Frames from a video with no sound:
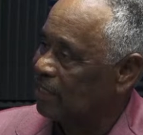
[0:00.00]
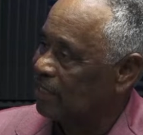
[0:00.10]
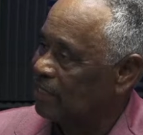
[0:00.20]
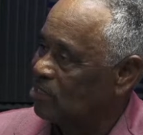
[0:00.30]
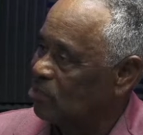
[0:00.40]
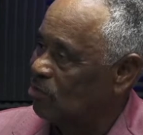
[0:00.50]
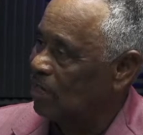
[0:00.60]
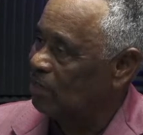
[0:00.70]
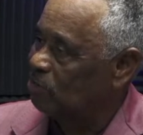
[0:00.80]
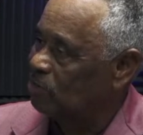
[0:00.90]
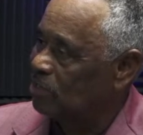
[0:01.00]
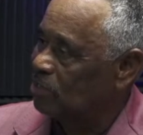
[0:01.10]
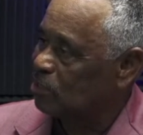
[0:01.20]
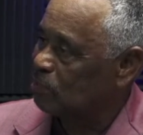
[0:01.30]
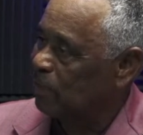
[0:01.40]
And so I would
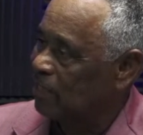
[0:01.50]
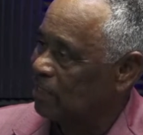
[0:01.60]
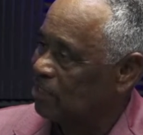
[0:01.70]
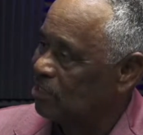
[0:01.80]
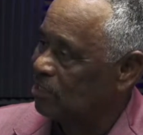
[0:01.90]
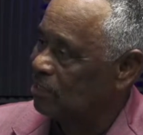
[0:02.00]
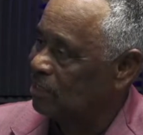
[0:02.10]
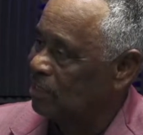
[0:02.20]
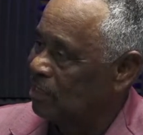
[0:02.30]
suspect that she